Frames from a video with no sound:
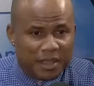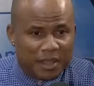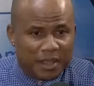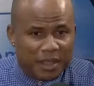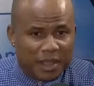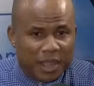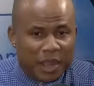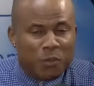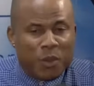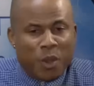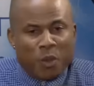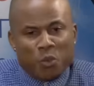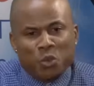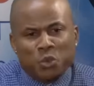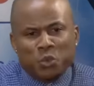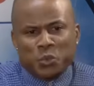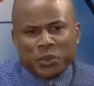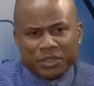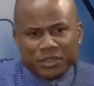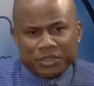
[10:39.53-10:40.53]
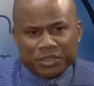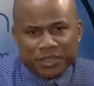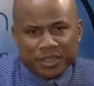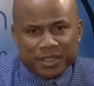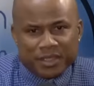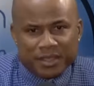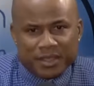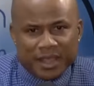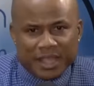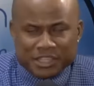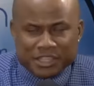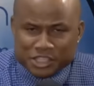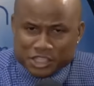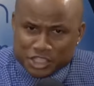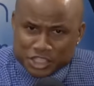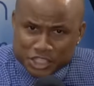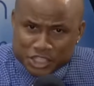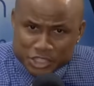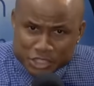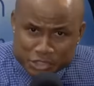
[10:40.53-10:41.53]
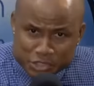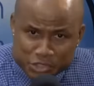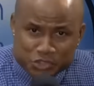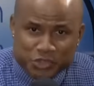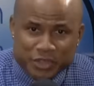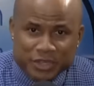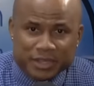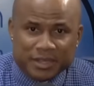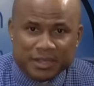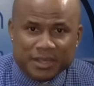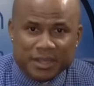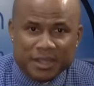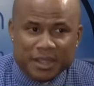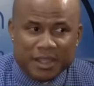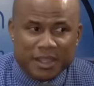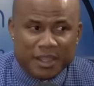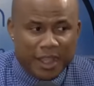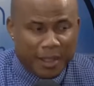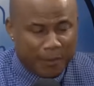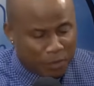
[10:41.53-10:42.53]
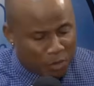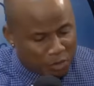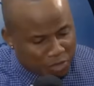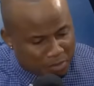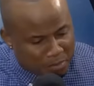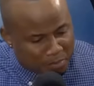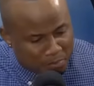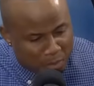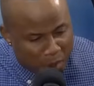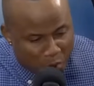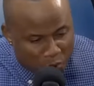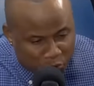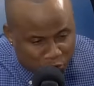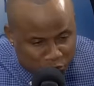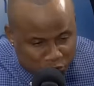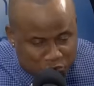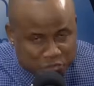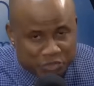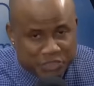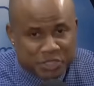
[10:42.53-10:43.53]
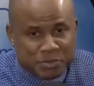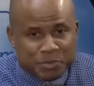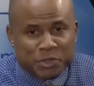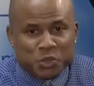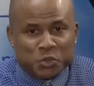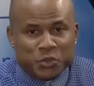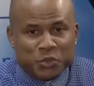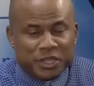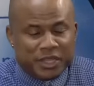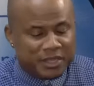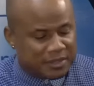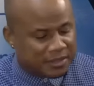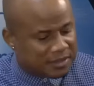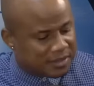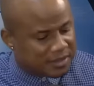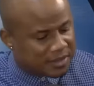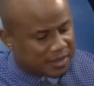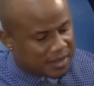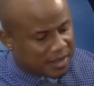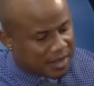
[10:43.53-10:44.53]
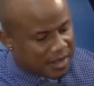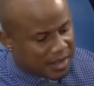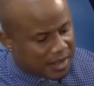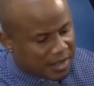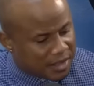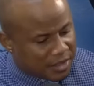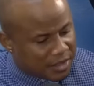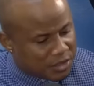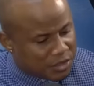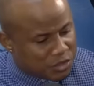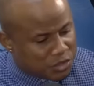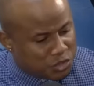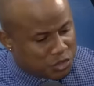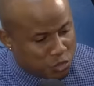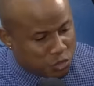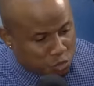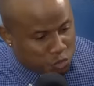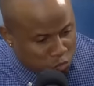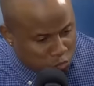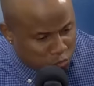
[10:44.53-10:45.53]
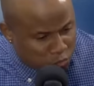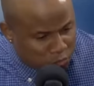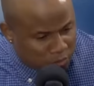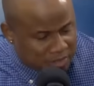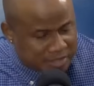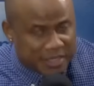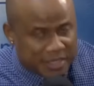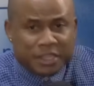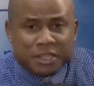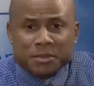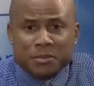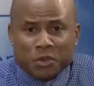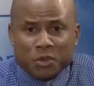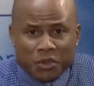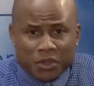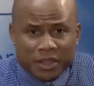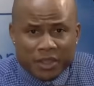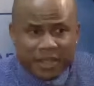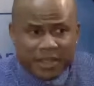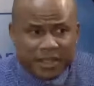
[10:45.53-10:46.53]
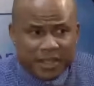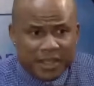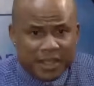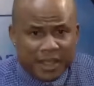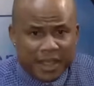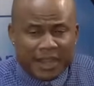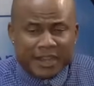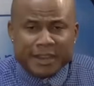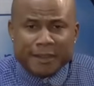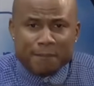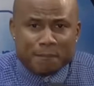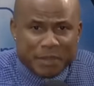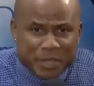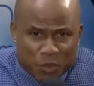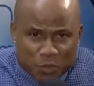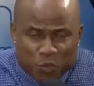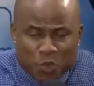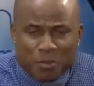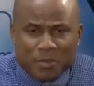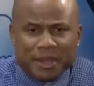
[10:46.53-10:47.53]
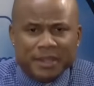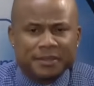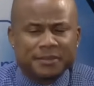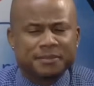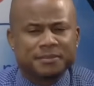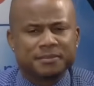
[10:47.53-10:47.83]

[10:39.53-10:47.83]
And what would we think as children about the boundaries between you as a little boy and a big woman?